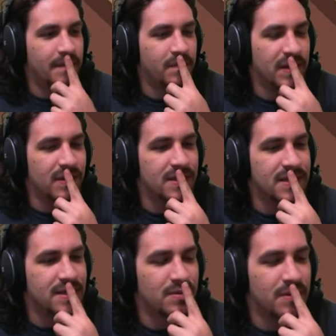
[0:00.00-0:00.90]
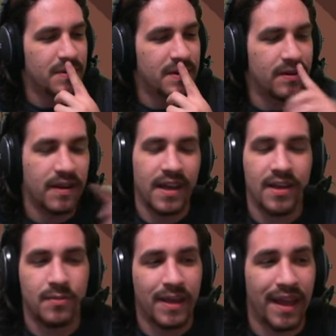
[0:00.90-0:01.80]
we go to Cicero here
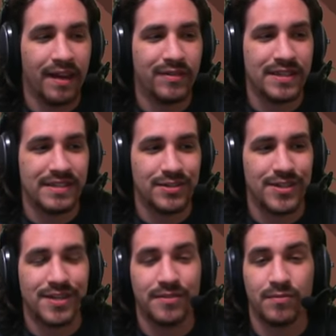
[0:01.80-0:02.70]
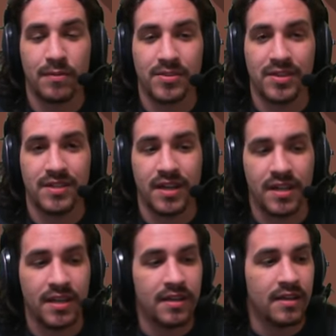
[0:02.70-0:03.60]
and we have his Enchanted Rubber
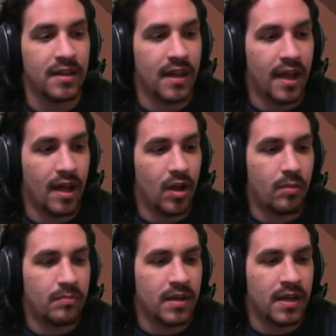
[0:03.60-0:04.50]
Ducky Helm.